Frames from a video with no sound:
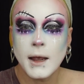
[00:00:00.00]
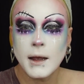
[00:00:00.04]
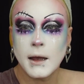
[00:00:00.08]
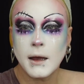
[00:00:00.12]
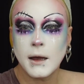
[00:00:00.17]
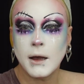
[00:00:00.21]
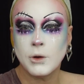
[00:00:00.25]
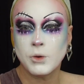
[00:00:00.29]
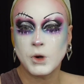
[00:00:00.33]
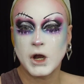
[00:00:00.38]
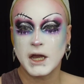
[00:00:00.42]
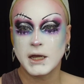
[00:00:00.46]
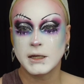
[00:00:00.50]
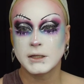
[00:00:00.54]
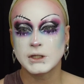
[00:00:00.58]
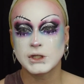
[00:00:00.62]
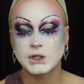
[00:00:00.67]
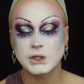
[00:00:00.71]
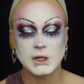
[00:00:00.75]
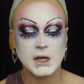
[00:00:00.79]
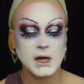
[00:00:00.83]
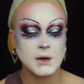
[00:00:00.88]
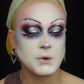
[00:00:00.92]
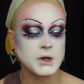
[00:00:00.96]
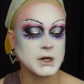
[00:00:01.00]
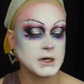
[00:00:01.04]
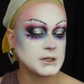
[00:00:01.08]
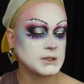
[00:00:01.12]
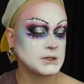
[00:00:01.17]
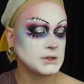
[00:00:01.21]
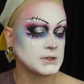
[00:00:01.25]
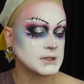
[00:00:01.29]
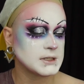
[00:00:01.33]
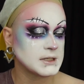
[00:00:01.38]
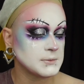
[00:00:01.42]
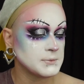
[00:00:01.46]
All right, so now we're gonna
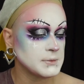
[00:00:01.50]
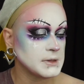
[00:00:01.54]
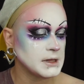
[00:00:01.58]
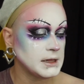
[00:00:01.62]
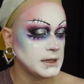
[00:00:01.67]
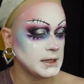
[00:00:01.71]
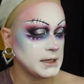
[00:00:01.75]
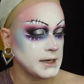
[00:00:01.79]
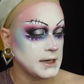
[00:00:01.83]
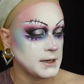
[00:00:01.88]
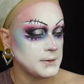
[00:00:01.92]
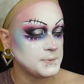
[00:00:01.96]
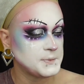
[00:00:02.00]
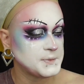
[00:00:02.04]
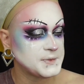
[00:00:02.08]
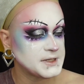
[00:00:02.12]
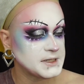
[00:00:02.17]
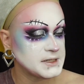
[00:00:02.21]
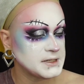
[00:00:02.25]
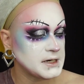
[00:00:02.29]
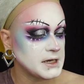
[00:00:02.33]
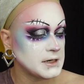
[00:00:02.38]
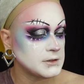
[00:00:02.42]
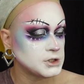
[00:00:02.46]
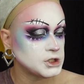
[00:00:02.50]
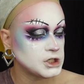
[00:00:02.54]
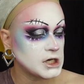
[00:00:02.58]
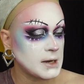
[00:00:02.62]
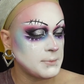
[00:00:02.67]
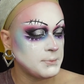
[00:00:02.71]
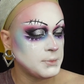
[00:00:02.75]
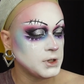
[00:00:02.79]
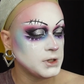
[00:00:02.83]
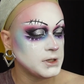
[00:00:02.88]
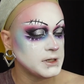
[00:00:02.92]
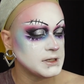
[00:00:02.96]
do some lips. Now
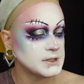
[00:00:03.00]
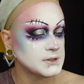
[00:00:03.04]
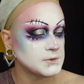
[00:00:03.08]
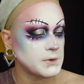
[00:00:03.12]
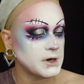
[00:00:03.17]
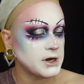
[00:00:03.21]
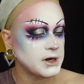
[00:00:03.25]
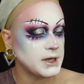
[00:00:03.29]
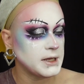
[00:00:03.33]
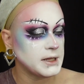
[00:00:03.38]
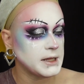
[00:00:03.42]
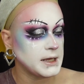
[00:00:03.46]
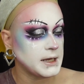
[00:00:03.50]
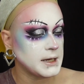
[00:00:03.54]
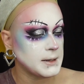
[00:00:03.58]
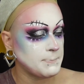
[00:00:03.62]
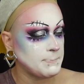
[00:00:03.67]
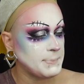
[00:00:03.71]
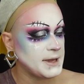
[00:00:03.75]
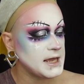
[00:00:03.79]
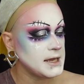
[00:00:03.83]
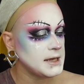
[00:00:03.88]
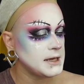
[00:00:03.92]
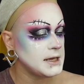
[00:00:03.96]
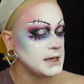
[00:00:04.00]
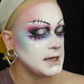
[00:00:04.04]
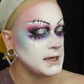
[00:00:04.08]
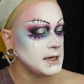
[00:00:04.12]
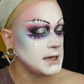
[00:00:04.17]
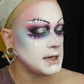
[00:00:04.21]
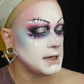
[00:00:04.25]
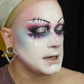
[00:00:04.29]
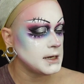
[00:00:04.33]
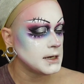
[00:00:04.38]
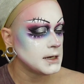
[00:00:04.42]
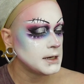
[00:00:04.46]
Chappell is wearing like a
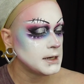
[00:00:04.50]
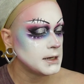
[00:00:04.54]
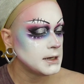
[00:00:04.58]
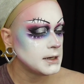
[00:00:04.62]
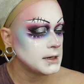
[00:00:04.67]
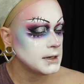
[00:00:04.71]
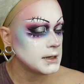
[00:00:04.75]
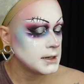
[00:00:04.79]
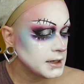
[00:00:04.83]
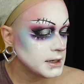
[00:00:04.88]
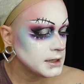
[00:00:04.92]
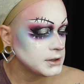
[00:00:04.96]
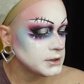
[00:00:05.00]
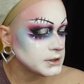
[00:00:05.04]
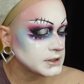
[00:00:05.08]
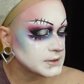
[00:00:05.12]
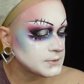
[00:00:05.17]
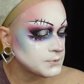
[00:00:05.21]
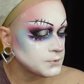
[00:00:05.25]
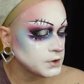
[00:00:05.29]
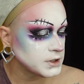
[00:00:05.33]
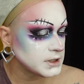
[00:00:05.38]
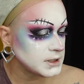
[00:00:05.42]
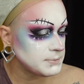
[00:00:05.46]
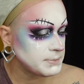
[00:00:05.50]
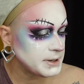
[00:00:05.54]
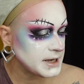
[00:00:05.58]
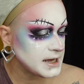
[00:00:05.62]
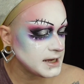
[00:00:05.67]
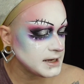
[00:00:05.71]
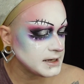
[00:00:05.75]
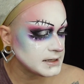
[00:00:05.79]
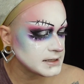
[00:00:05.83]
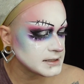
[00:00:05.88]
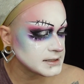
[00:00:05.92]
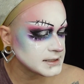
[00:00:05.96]
pinky, it looks really
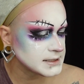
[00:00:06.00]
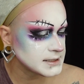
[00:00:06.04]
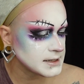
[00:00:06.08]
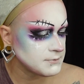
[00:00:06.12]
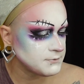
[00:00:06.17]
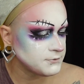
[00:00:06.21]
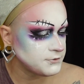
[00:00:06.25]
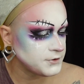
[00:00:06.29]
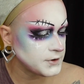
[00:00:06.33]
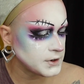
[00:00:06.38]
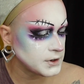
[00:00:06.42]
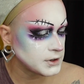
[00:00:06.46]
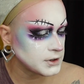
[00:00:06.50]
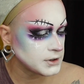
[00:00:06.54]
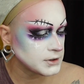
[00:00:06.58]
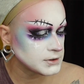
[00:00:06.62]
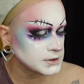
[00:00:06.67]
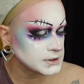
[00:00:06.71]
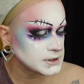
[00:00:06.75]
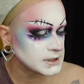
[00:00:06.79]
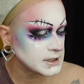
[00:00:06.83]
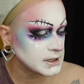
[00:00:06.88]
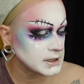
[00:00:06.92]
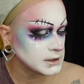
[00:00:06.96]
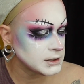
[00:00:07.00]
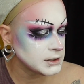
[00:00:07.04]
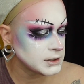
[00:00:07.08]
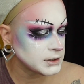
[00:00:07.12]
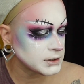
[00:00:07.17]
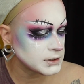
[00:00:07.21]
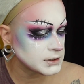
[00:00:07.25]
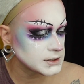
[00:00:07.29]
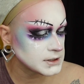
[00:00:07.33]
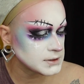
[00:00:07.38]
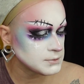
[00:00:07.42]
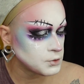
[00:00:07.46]
pink in some photos. It
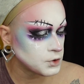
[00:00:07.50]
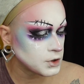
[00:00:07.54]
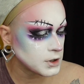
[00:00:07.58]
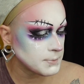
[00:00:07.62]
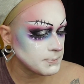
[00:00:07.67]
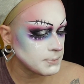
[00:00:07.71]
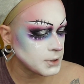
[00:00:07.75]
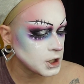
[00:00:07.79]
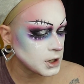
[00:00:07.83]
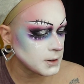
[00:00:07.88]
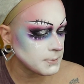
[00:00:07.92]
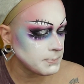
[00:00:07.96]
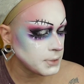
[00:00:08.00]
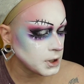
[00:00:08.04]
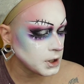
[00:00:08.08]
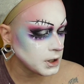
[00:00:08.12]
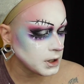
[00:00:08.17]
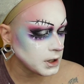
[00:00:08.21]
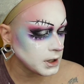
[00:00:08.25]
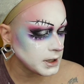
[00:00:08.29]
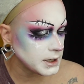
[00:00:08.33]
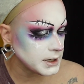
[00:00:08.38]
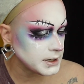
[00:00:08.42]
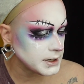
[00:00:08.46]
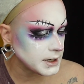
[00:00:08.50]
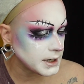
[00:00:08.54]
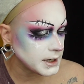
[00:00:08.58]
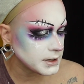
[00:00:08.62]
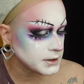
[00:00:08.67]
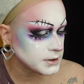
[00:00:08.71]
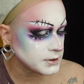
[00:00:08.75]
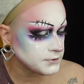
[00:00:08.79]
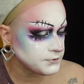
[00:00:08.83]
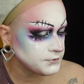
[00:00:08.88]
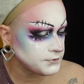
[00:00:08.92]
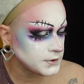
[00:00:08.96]
looks more purple in
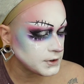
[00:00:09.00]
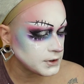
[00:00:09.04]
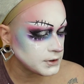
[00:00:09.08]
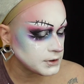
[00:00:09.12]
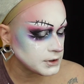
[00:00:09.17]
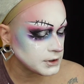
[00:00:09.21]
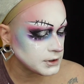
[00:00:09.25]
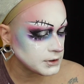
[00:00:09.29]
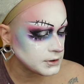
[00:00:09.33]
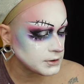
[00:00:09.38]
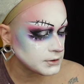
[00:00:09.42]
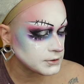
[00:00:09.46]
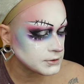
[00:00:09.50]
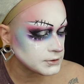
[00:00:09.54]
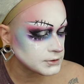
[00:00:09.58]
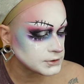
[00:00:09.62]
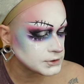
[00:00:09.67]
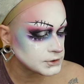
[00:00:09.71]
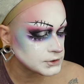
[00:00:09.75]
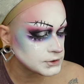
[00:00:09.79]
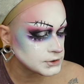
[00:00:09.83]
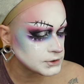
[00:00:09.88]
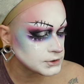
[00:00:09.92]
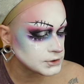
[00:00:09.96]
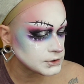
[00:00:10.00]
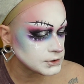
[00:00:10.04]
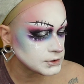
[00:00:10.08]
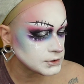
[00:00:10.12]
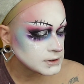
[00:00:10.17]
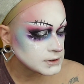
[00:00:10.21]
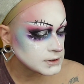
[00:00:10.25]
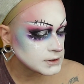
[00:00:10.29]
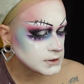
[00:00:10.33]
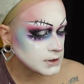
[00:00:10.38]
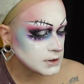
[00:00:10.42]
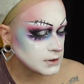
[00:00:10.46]
other photos.
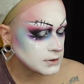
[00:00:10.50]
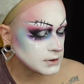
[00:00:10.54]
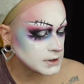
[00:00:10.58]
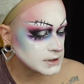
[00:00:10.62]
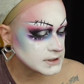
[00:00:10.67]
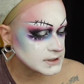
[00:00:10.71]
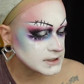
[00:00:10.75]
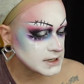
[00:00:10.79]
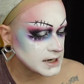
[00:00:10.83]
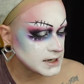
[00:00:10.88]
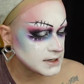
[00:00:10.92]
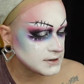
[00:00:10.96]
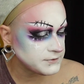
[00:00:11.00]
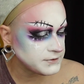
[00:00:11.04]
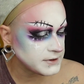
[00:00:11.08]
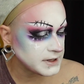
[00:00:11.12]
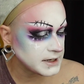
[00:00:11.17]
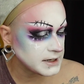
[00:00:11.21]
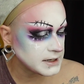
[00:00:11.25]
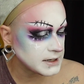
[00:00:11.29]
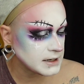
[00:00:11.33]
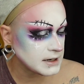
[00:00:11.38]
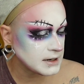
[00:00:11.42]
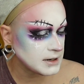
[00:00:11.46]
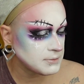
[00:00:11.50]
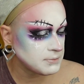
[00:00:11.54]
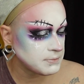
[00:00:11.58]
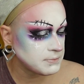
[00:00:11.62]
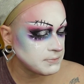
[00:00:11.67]
So it's kind of like a